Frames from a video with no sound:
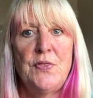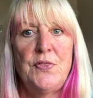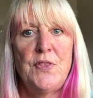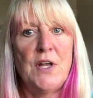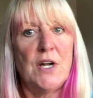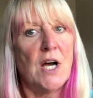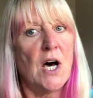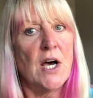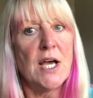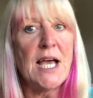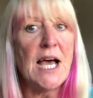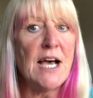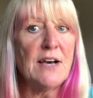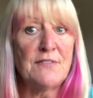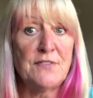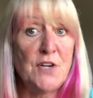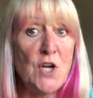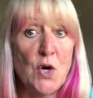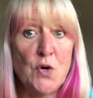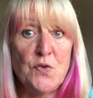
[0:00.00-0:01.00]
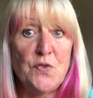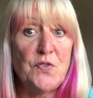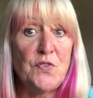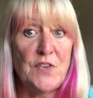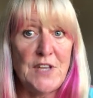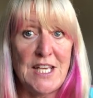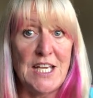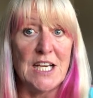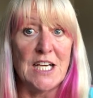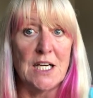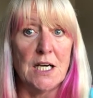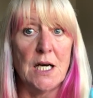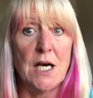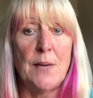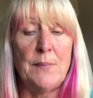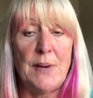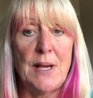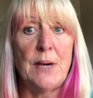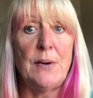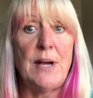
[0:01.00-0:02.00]
that I have no fear
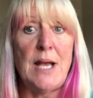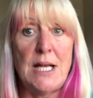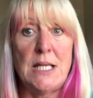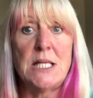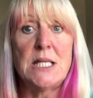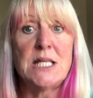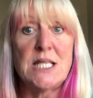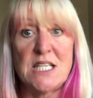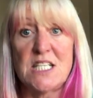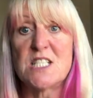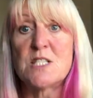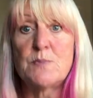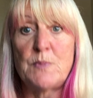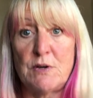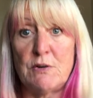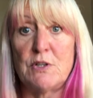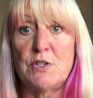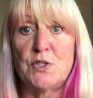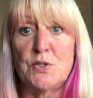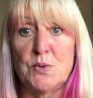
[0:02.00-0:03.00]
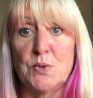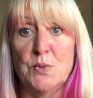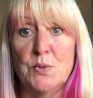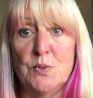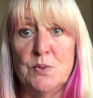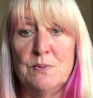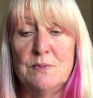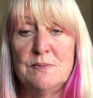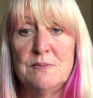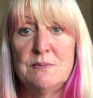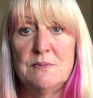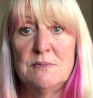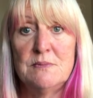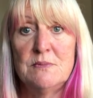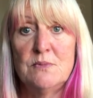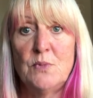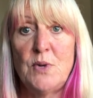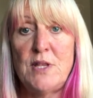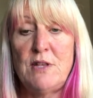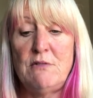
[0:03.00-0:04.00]
about anything spiritual.
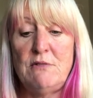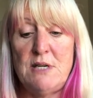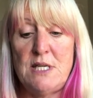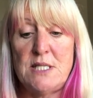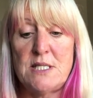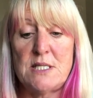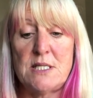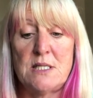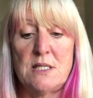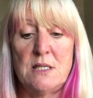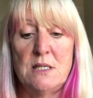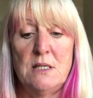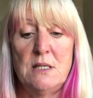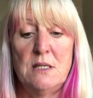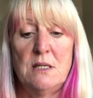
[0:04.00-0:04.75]
Whether it's,